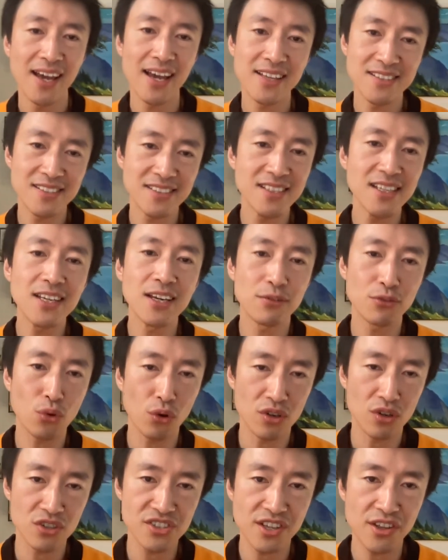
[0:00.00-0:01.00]
And C, of
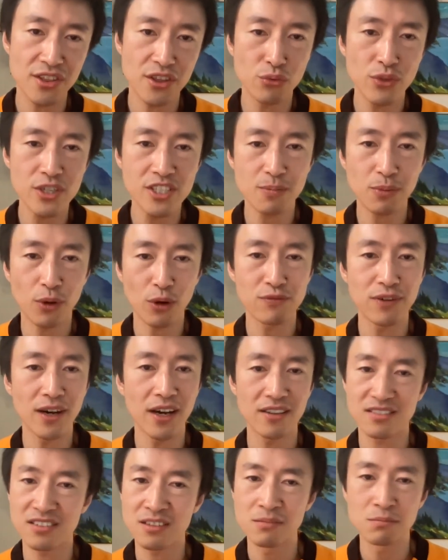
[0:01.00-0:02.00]
course, the risk
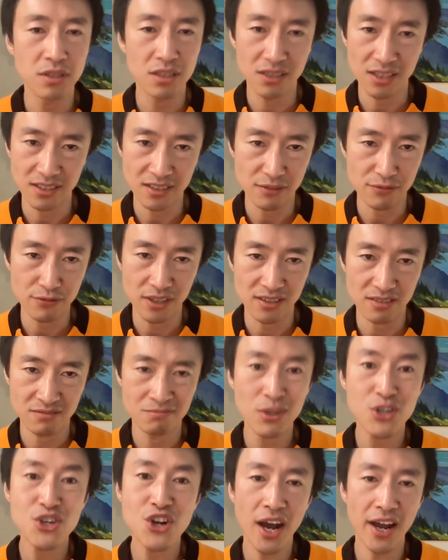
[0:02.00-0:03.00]
profile is completely different,
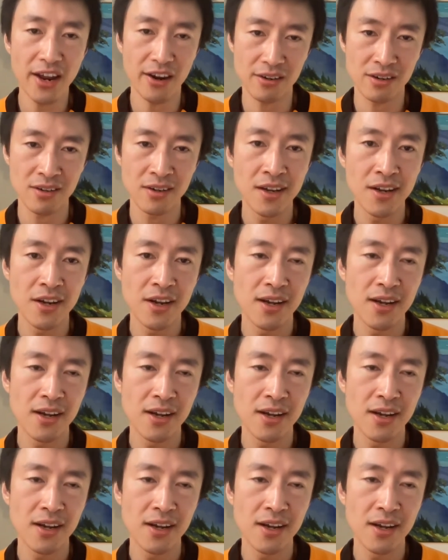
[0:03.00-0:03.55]
much higher.